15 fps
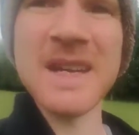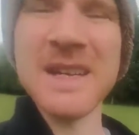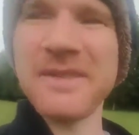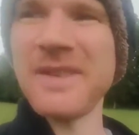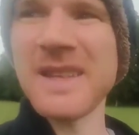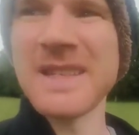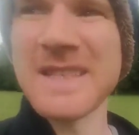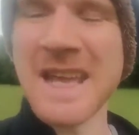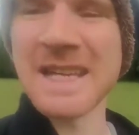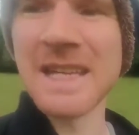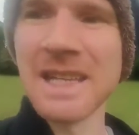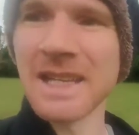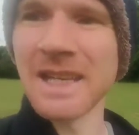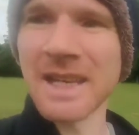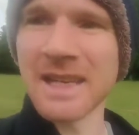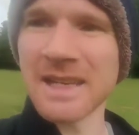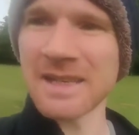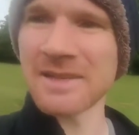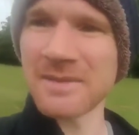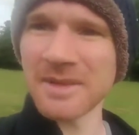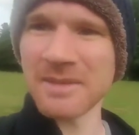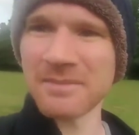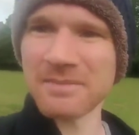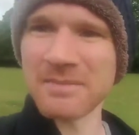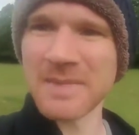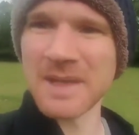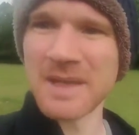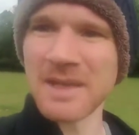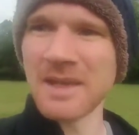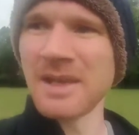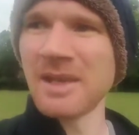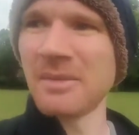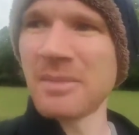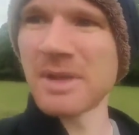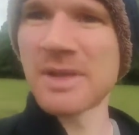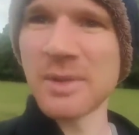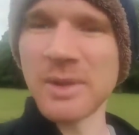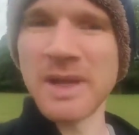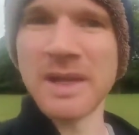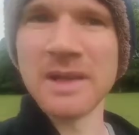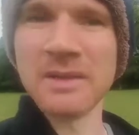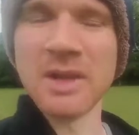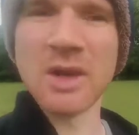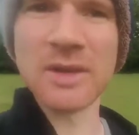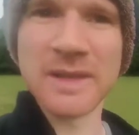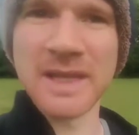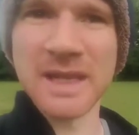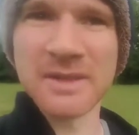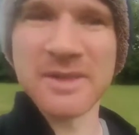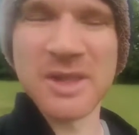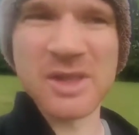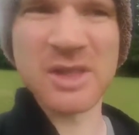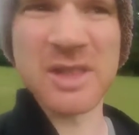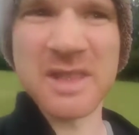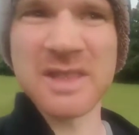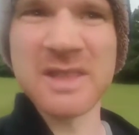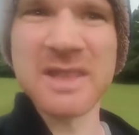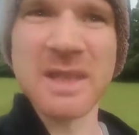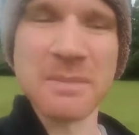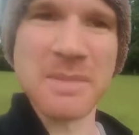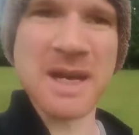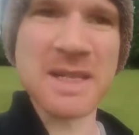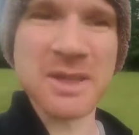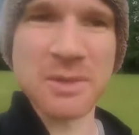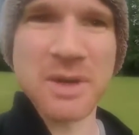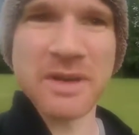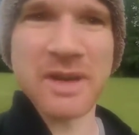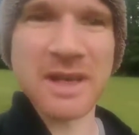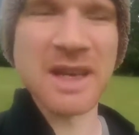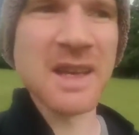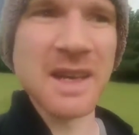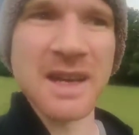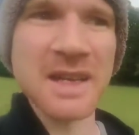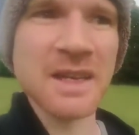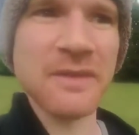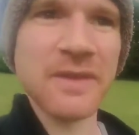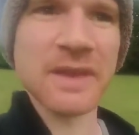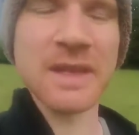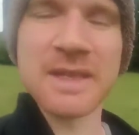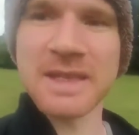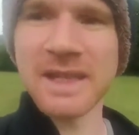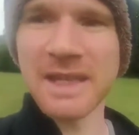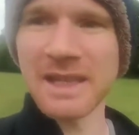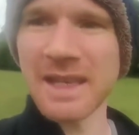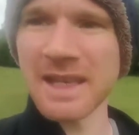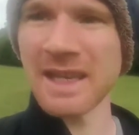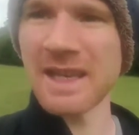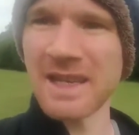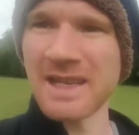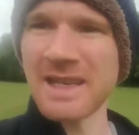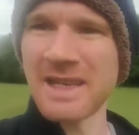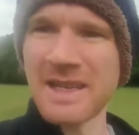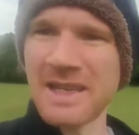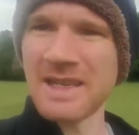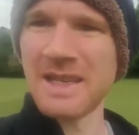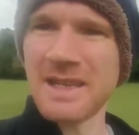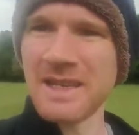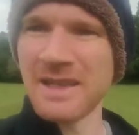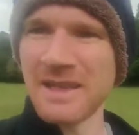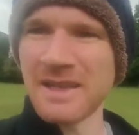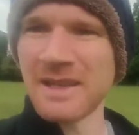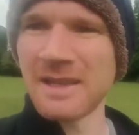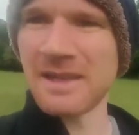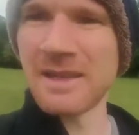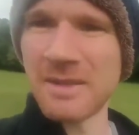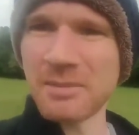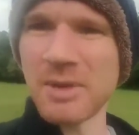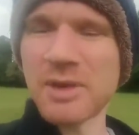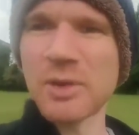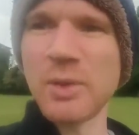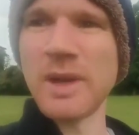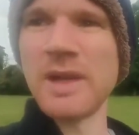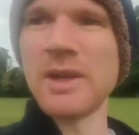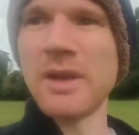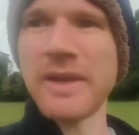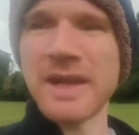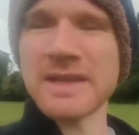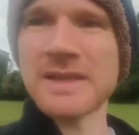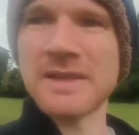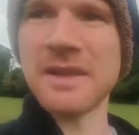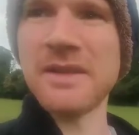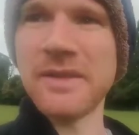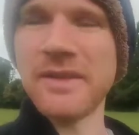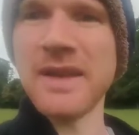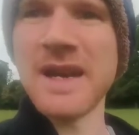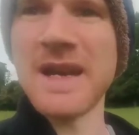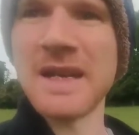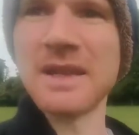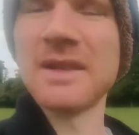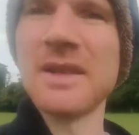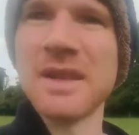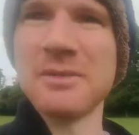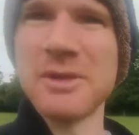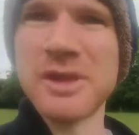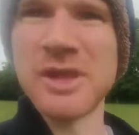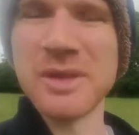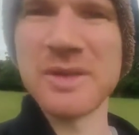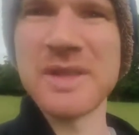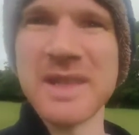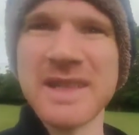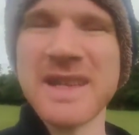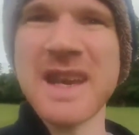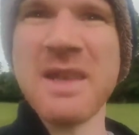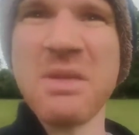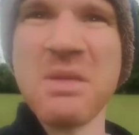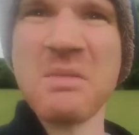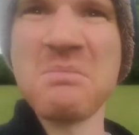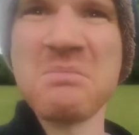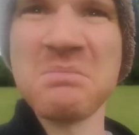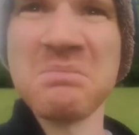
I don't think there's any link between lockdown, social distancing, mask wearing. I don't think there's any link between all that stuff and uh, reducing death.